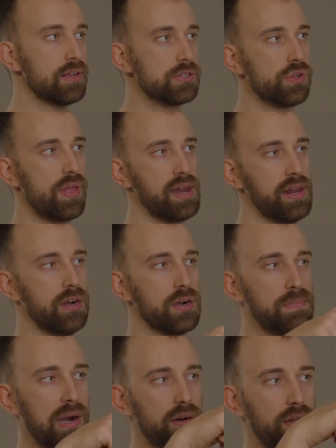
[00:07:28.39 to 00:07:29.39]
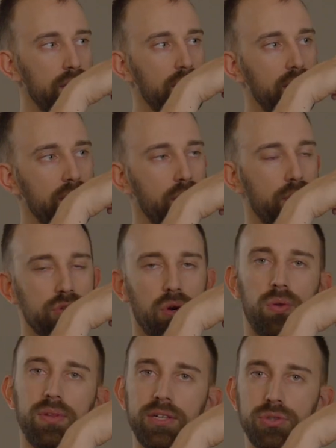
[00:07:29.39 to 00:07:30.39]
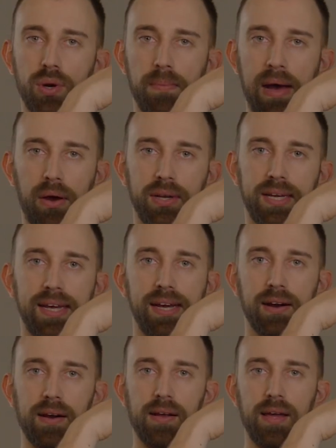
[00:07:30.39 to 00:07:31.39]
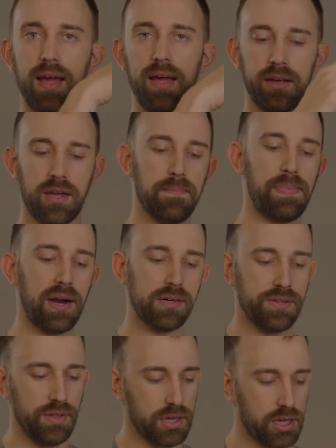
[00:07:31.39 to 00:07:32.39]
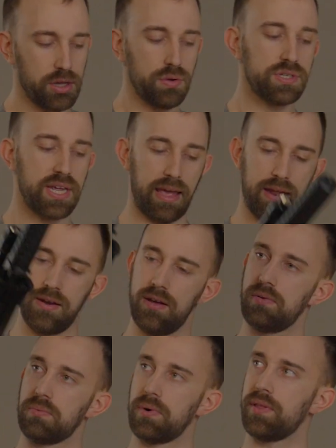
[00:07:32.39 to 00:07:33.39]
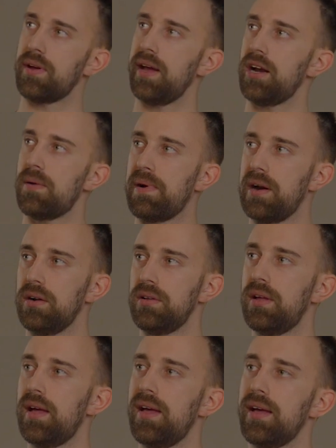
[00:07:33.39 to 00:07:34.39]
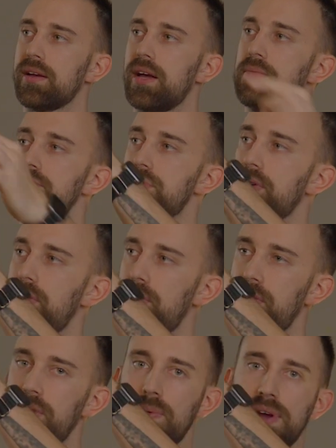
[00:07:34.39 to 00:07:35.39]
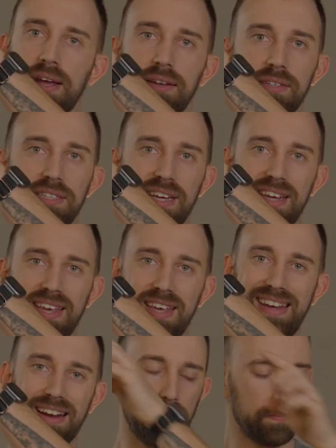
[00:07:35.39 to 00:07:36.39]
So that inner barrel goes only to about here compared to the Q10 where the inner barrel comes all the way to here.